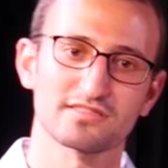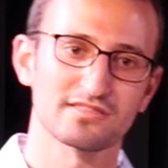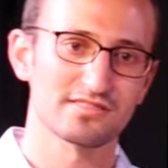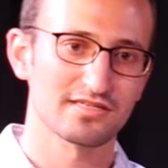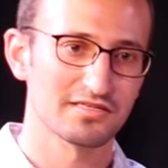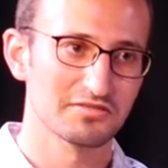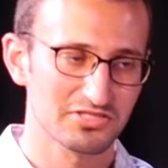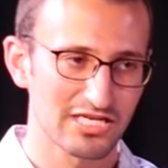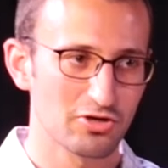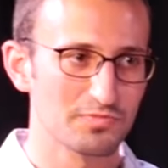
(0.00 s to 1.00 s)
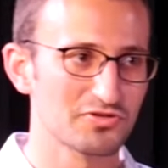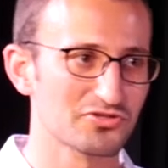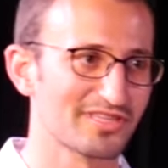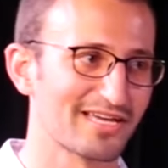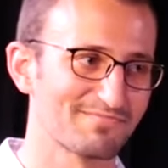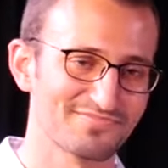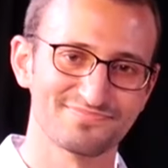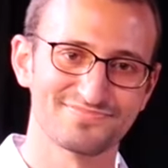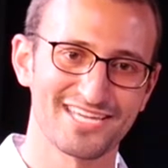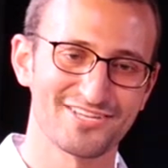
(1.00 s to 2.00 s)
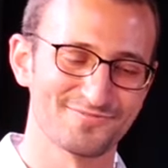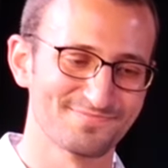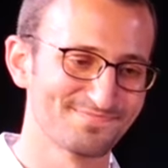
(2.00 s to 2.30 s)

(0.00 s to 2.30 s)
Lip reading: And so I hope you enjoyed that. Thank you.